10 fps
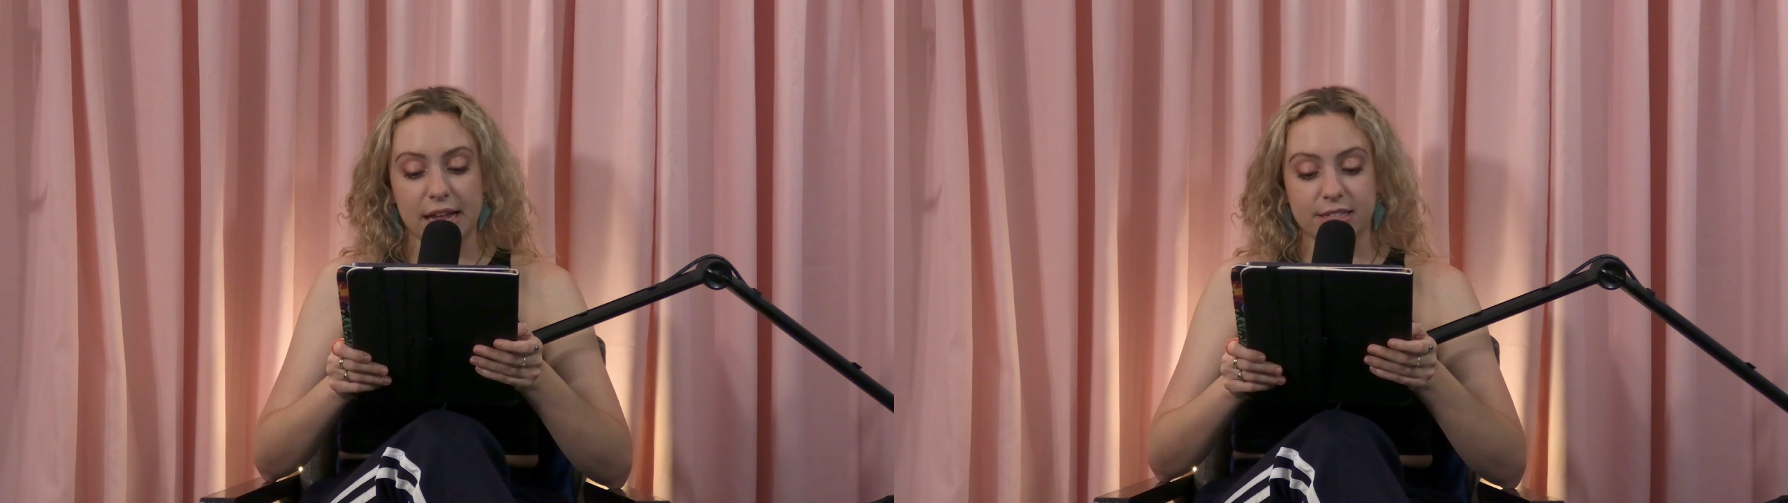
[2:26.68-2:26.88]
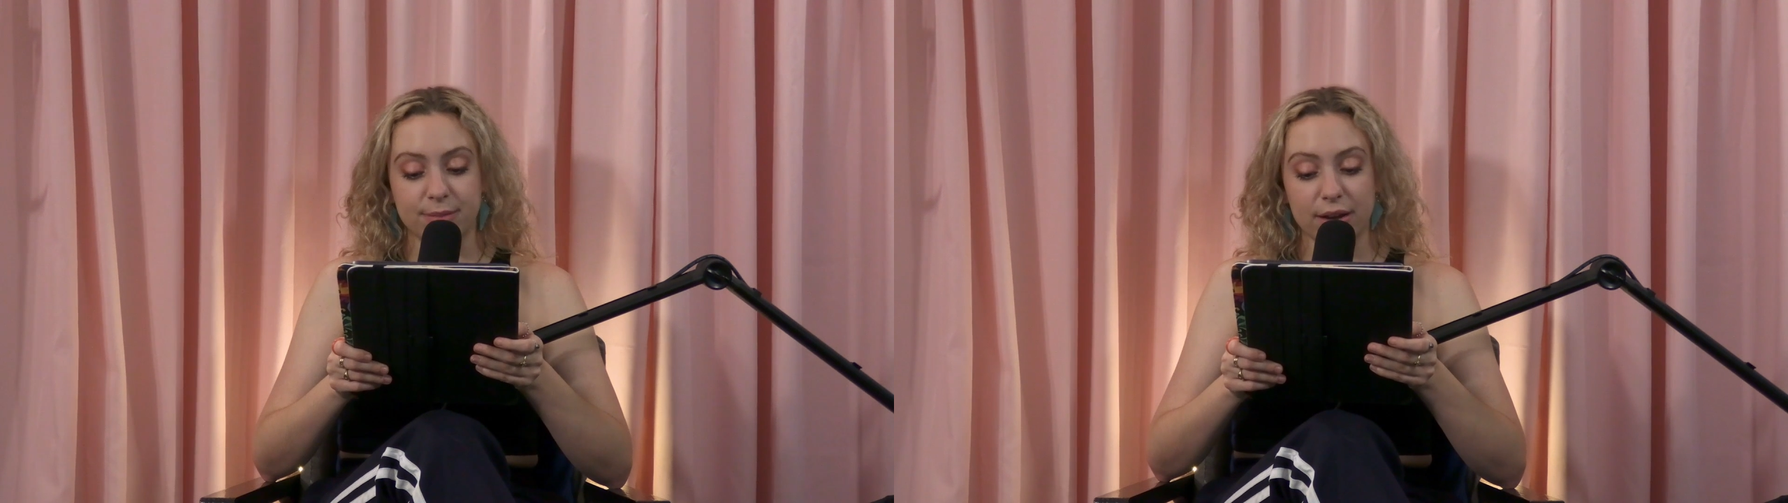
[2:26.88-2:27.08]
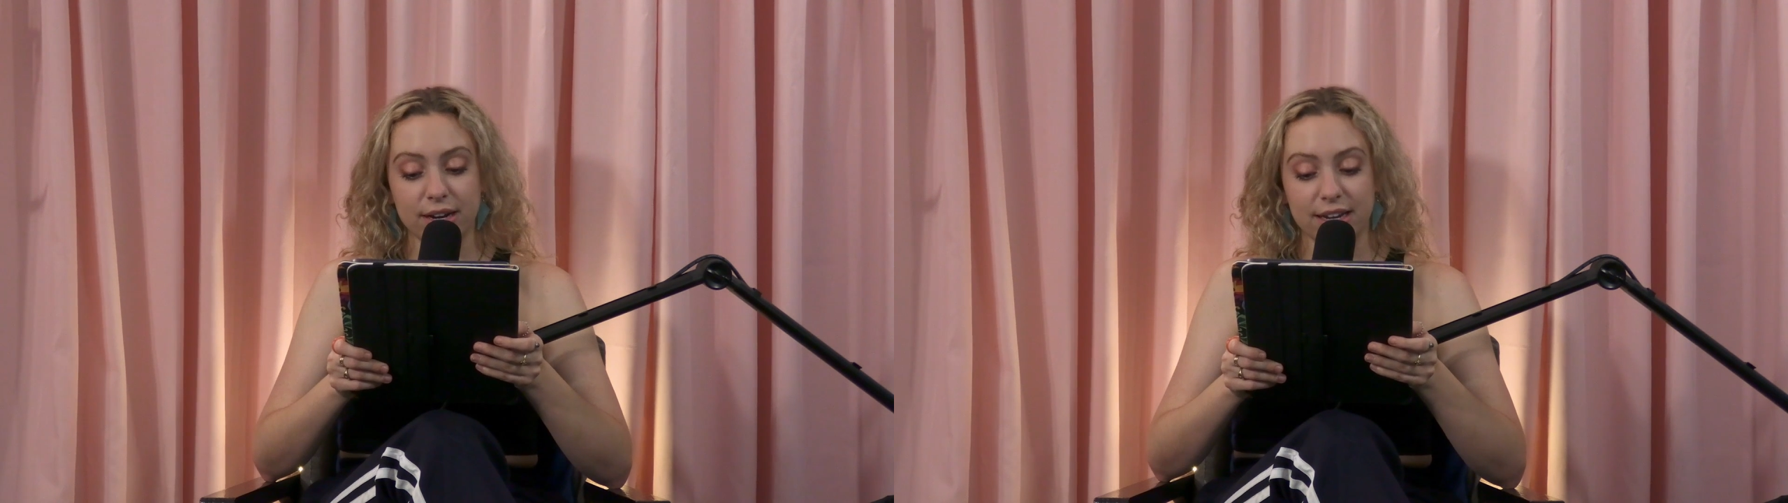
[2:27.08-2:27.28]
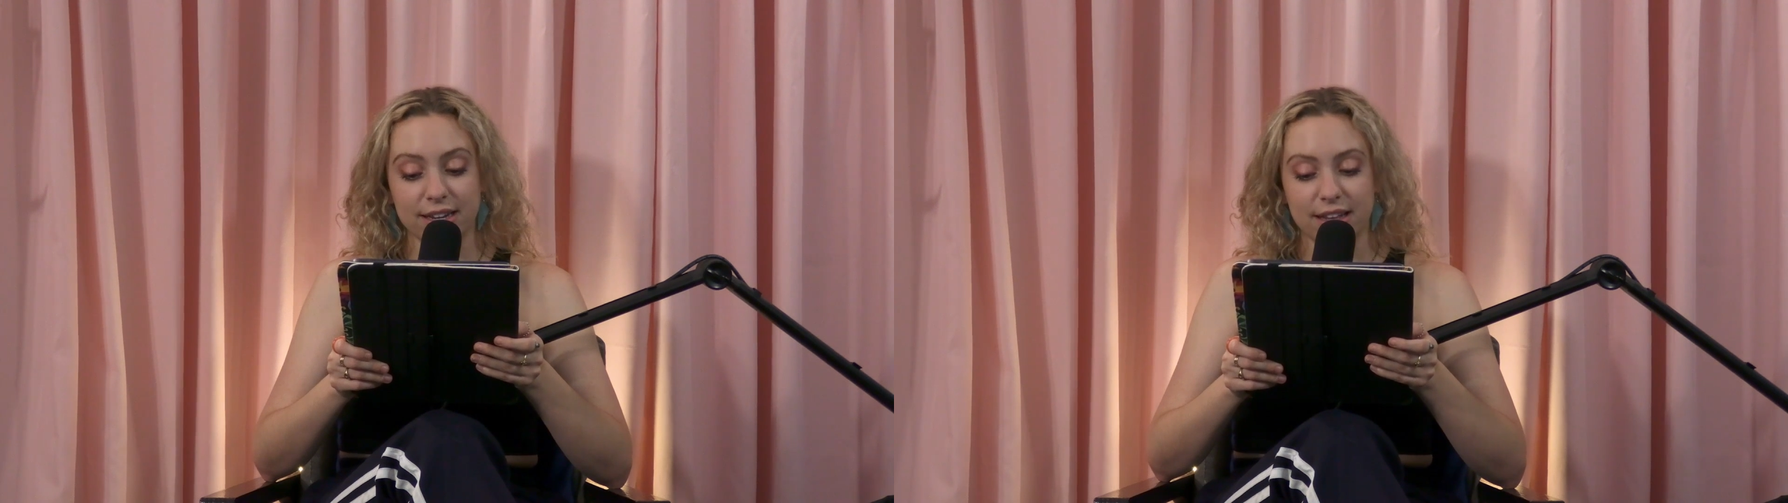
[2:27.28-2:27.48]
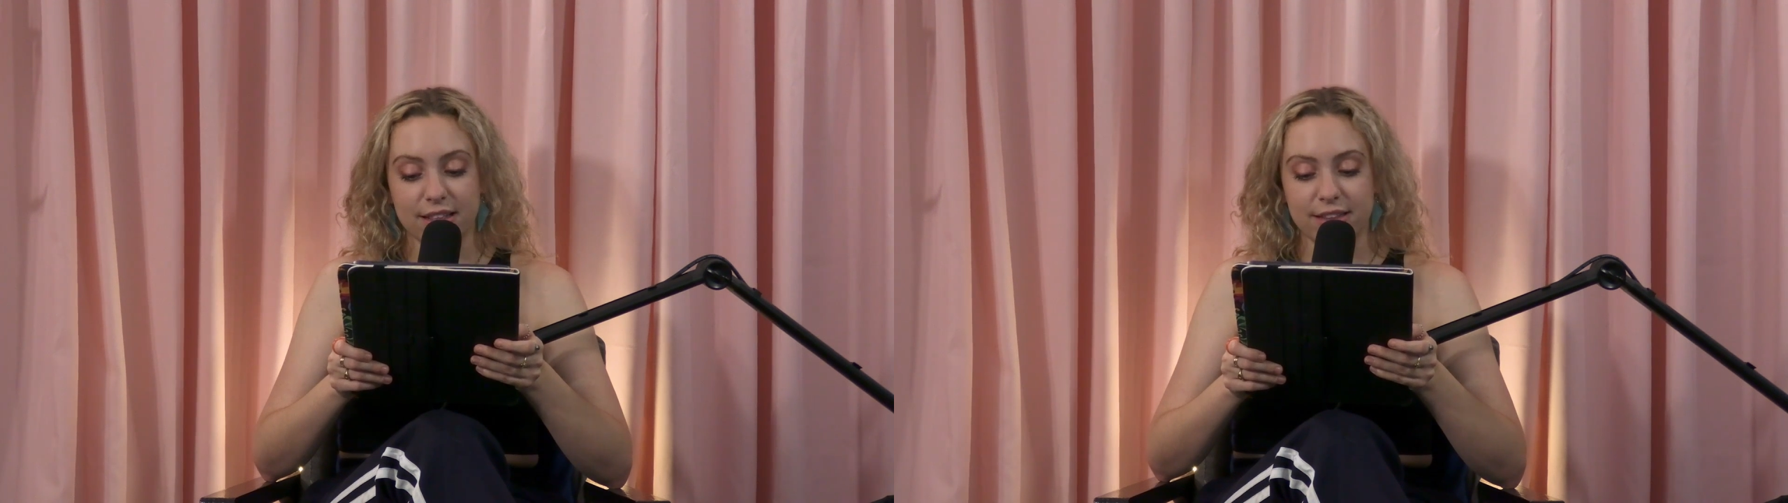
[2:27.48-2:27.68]
That's about it.
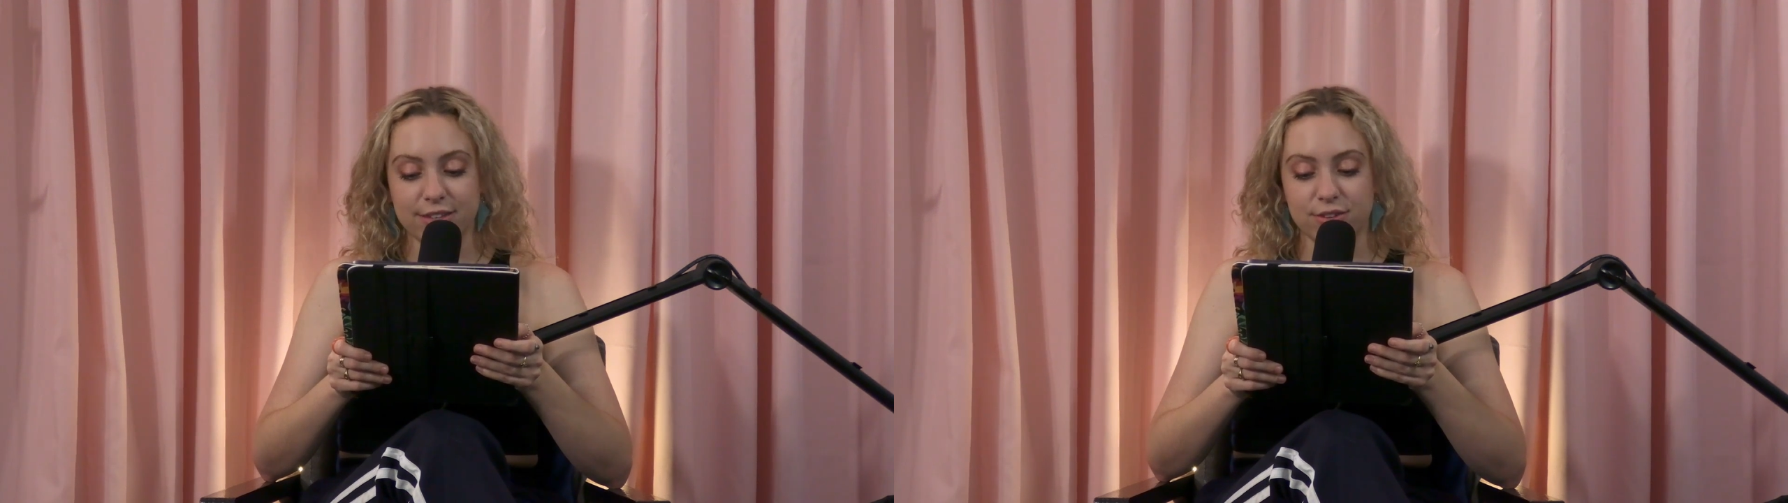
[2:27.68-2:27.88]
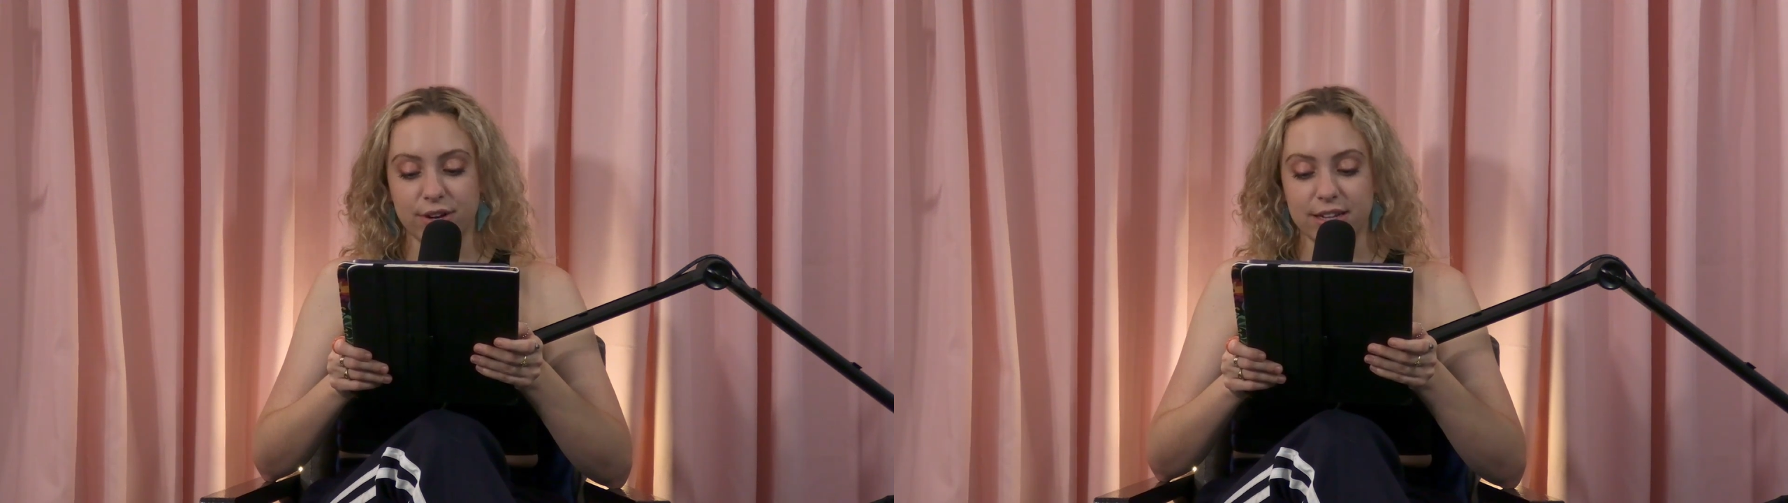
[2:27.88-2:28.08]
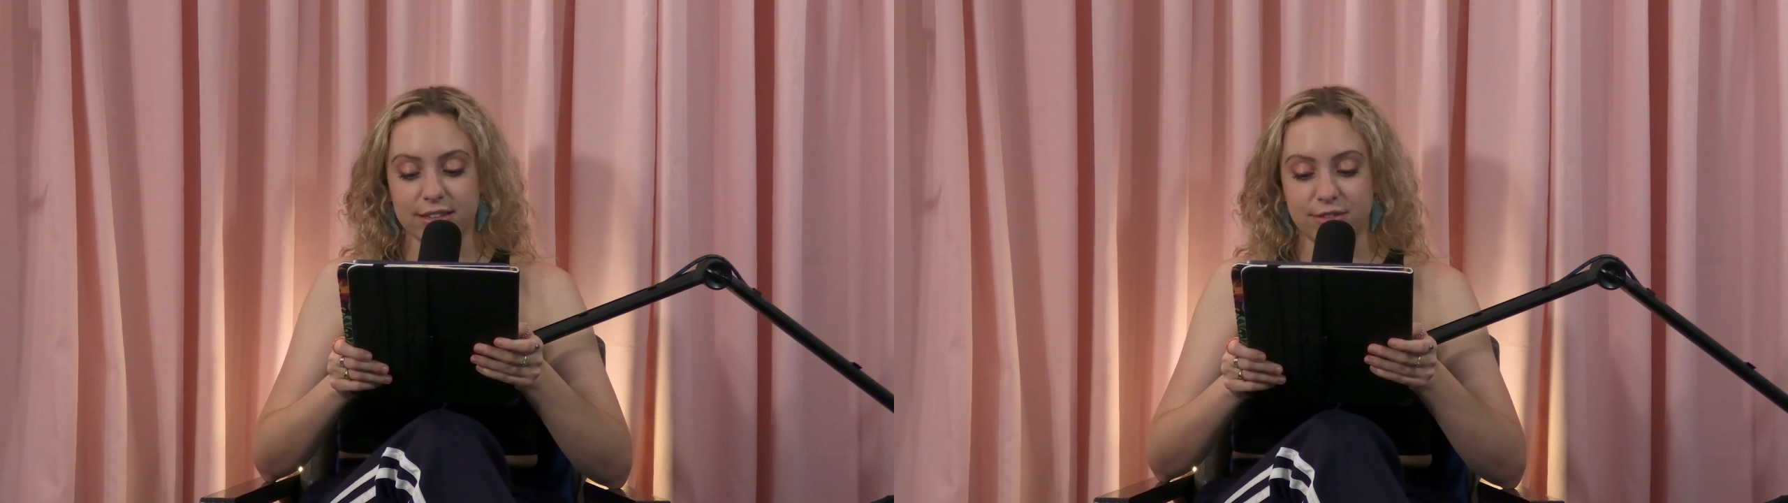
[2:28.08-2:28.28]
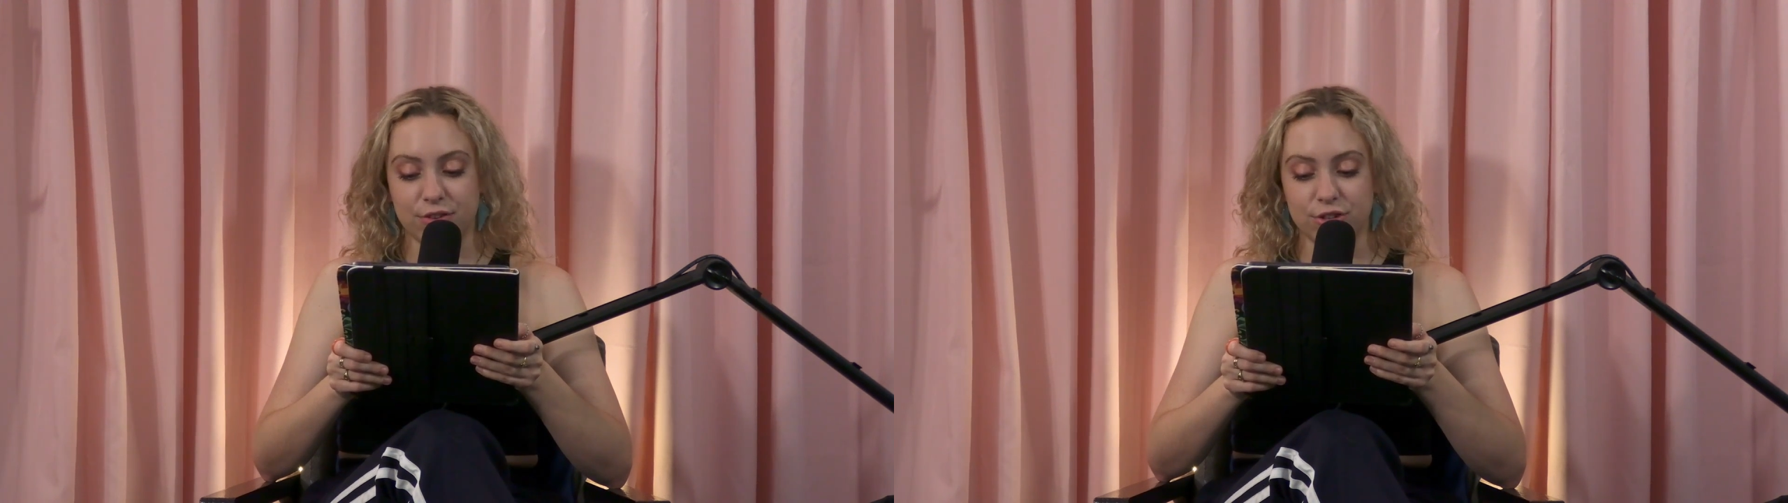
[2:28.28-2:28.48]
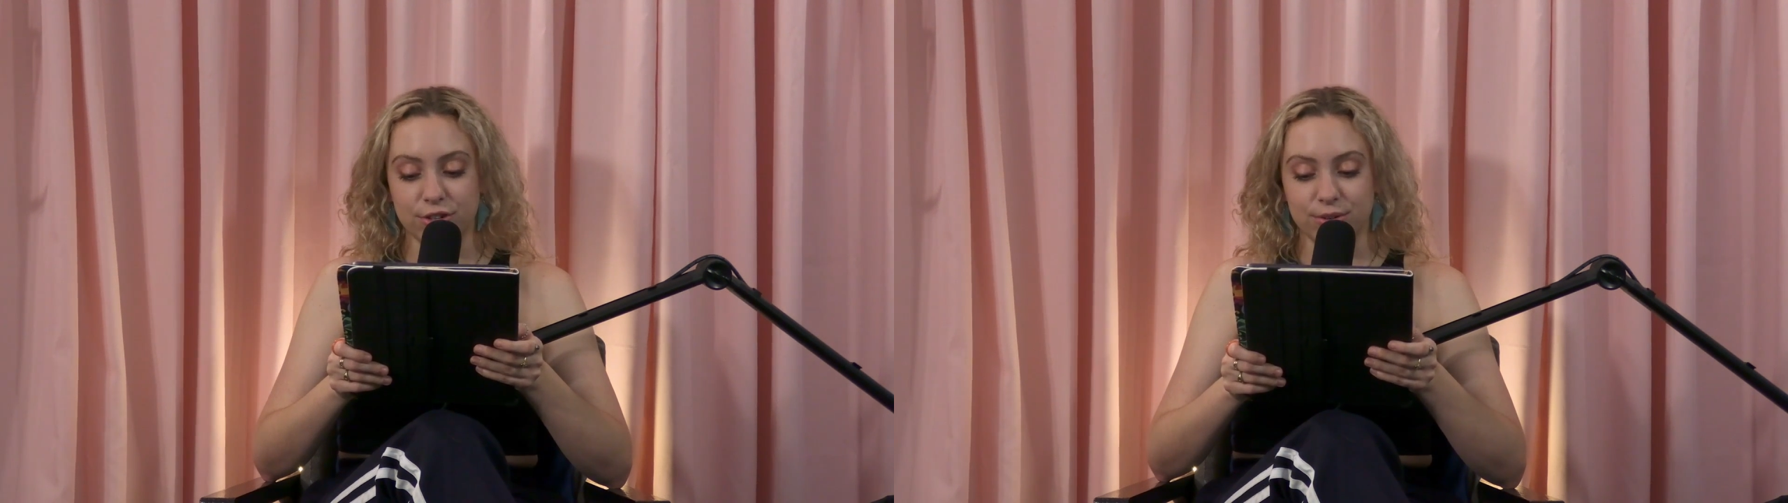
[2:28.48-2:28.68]
Thanks for reading this if
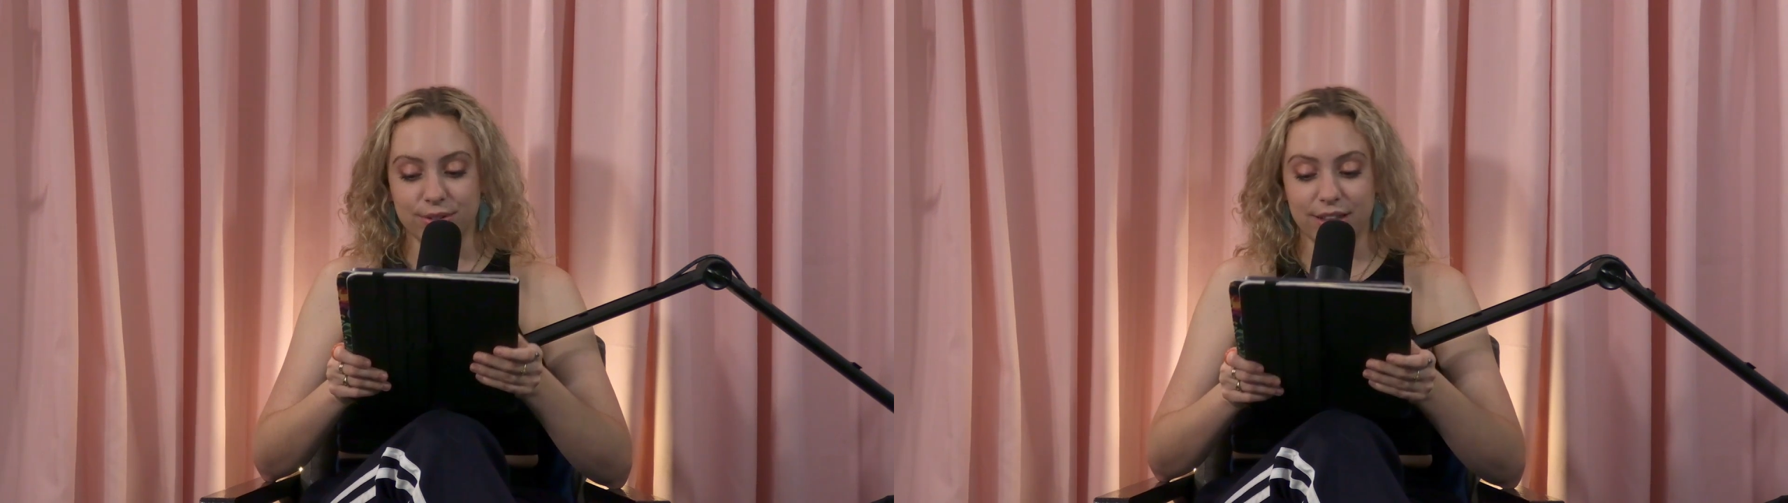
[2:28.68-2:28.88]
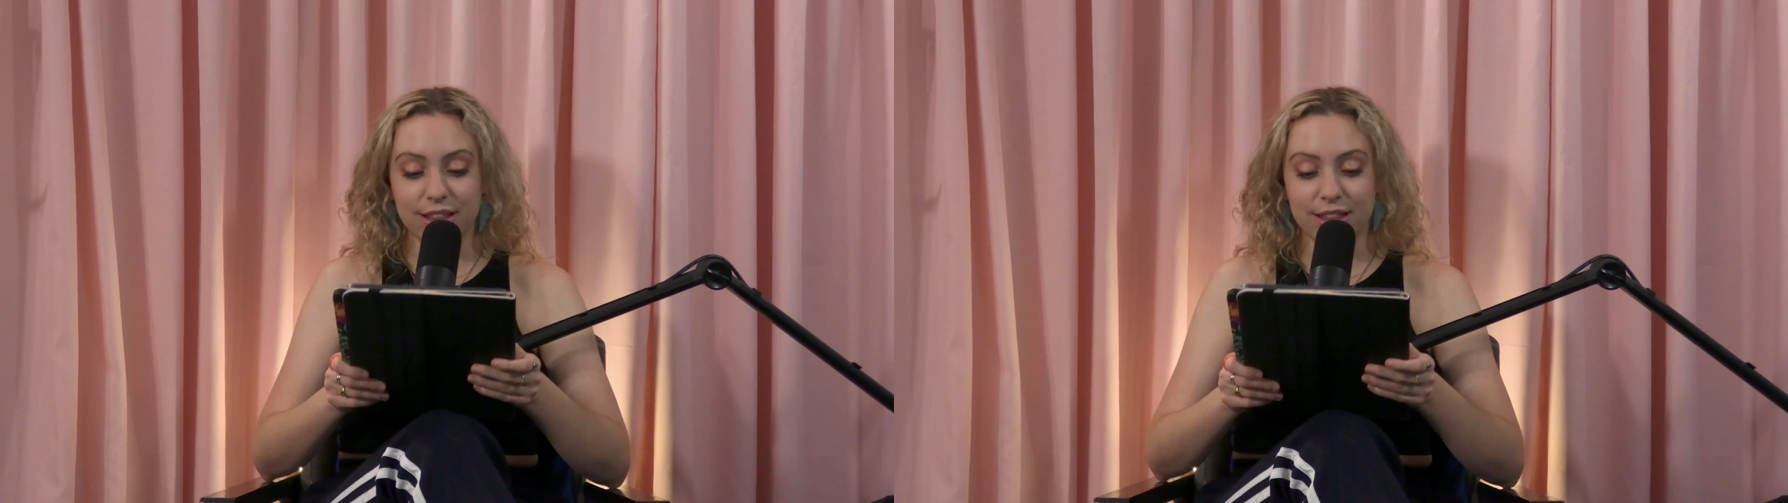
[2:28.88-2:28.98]
you do.